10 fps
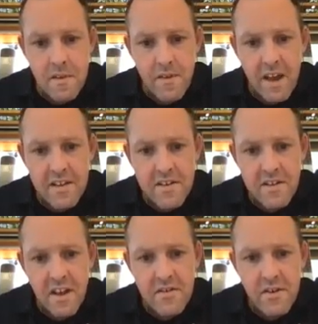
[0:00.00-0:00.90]
valence
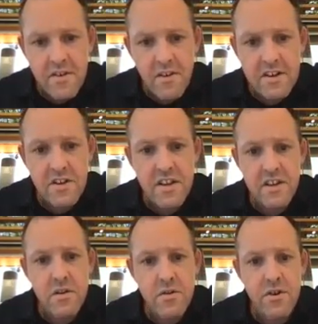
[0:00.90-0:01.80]
electrons are actually
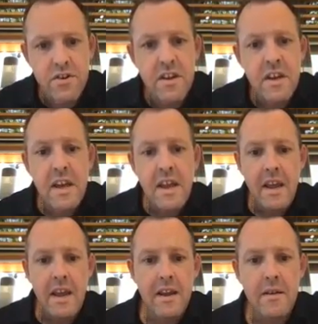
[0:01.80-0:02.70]
included
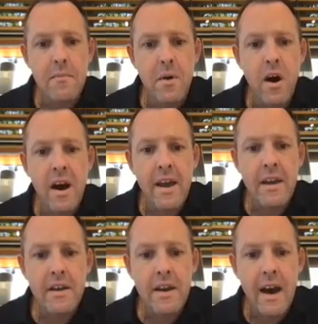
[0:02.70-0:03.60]
in my
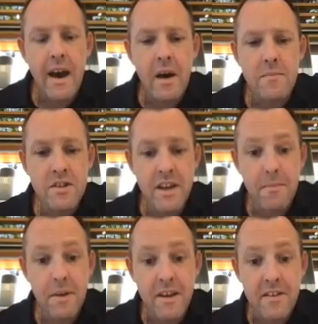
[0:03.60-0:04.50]

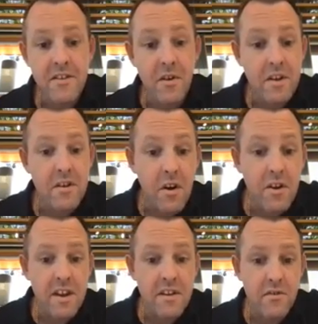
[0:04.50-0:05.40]
shared pairs, so I
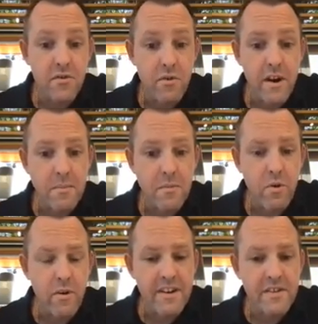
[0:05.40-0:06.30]
don't need to draw any
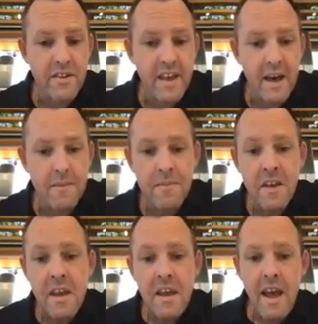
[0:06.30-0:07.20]
more into that.
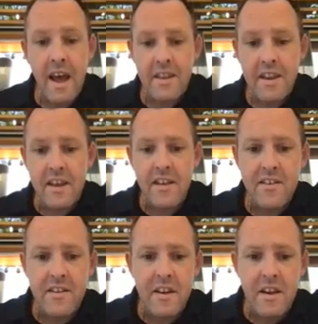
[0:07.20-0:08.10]
And
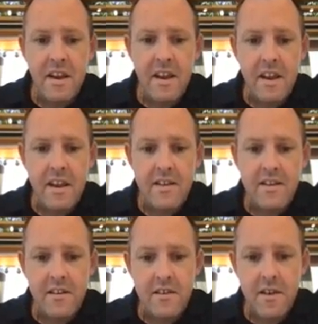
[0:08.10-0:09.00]
this
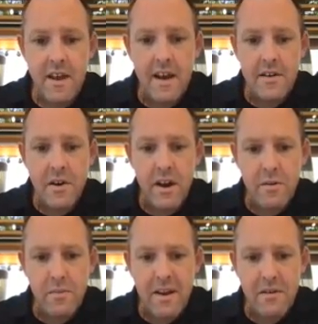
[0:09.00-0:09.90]
is our
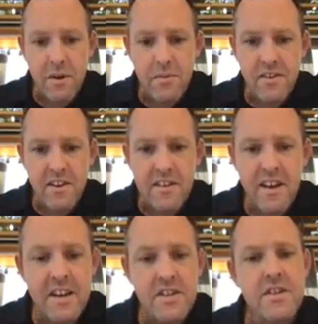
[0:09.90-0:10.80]
diagrammatic
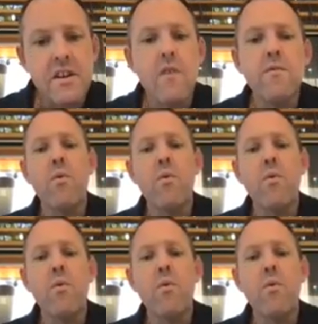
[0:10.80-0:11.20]
representation of